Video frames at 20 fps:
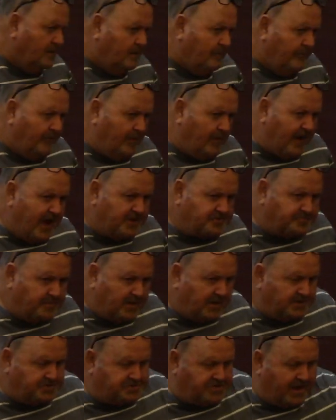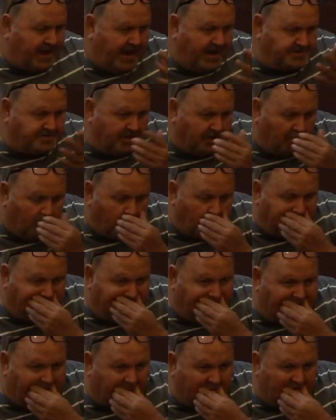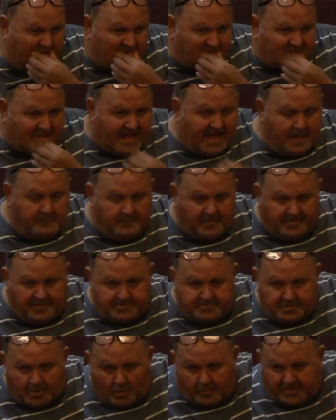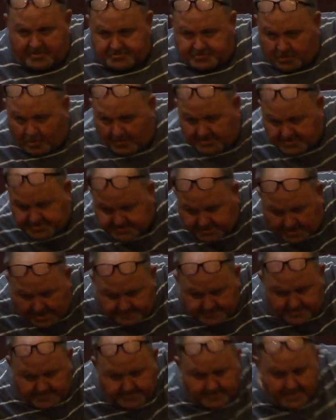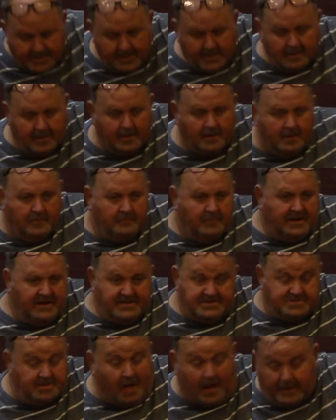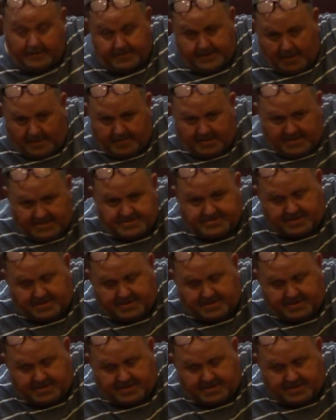there has been a change. I know we got on the sign by the Tony Shirley's coming, but he's not coming. He's